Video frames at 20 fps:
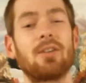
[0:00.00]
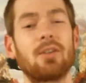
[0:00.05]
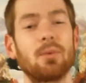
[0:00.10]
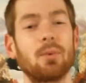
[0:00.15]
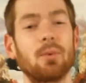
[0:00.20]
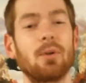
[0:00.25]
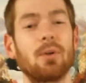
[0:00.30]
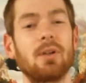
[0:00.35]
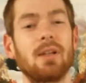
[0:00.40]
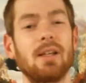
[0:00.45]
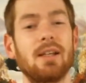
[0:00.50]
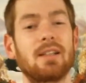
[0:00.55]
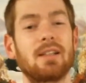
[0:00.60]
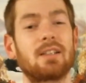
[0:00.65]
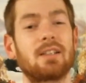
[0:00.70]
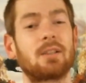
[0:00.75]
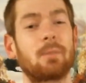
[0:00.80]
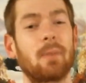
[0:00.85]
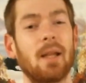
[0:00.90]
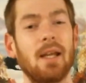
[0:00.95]
to really
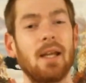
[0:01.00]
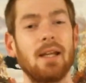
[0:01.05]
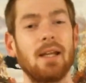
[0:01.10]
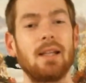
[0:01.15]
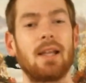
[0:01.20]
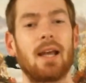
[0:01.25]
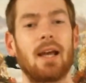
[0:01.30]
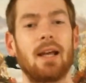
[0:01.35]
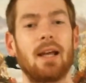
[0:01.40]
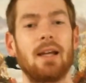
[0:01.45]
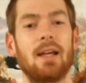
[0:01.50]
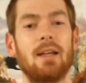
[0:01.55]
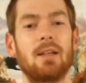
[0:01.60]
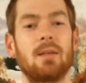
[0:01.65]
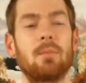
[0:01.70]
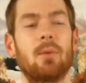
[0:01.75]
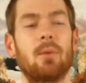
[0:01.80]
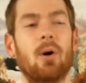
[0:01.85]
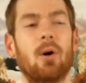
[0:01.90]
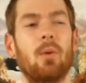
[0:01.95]
explain that in the
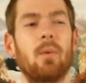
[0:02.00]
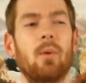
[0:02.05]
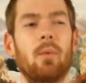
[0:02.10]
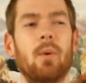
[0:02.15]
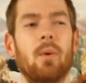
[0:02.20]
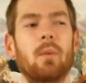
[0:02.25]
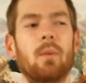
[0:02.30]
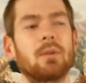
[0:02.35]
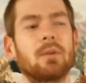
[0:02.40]
moment when